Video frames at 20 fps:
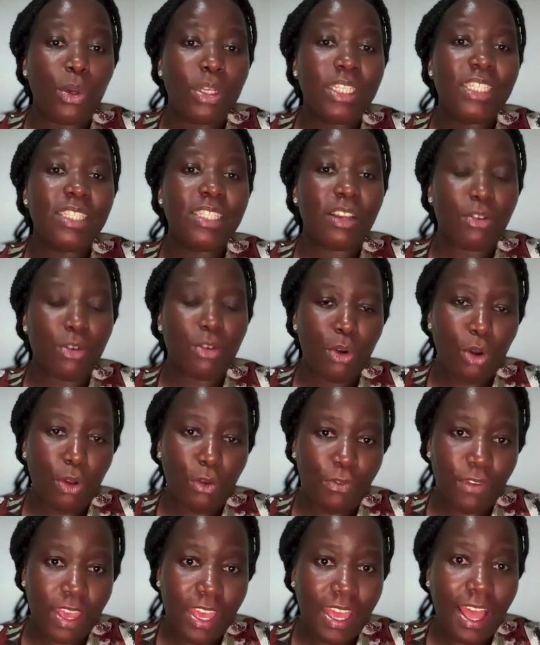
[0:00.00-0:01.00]
is the role of
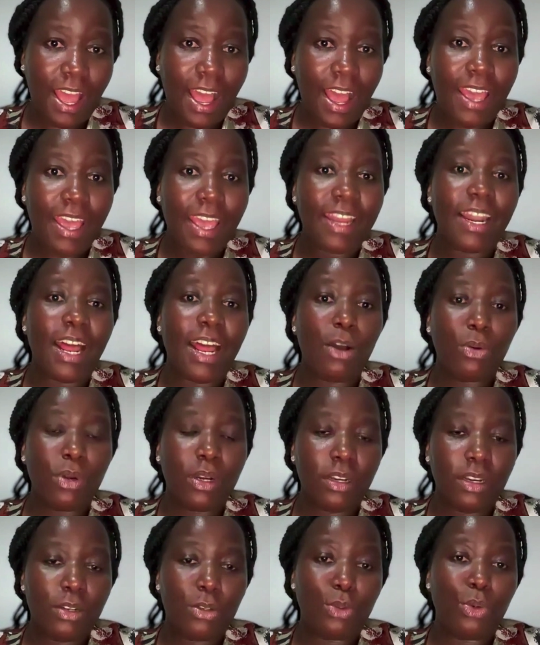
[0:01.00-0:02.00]
AI and how
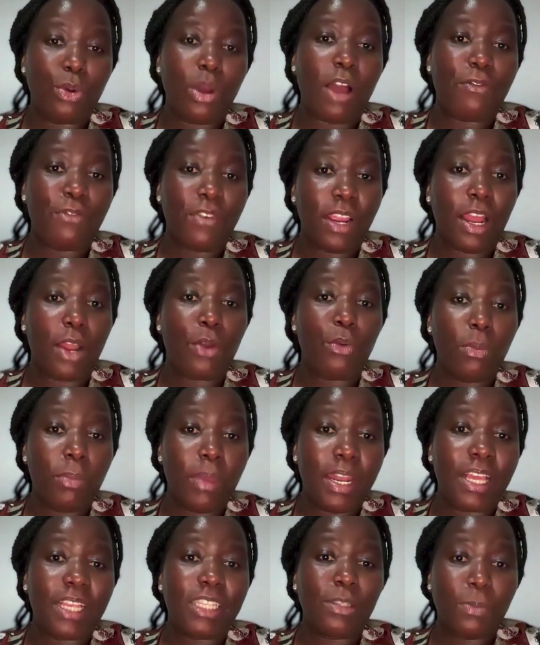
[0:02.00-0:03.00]
do African women
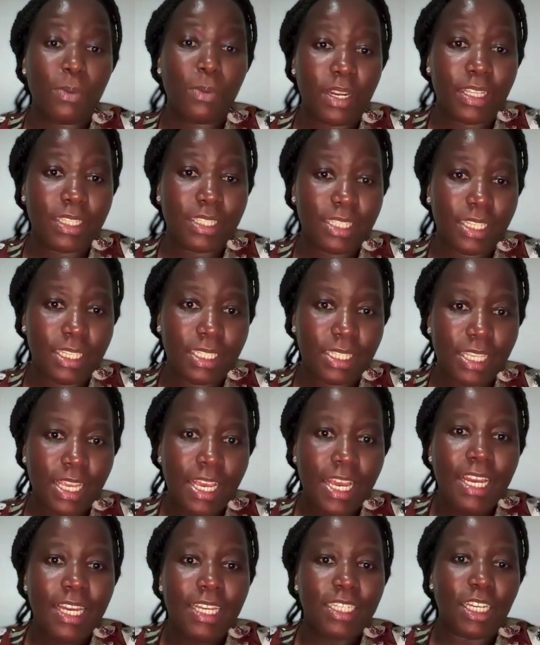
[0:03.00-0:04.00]
experience these
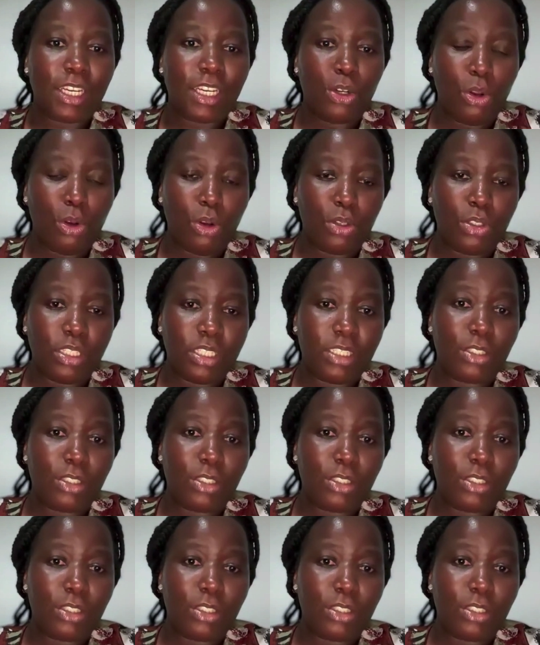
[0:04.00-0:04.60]
technologies?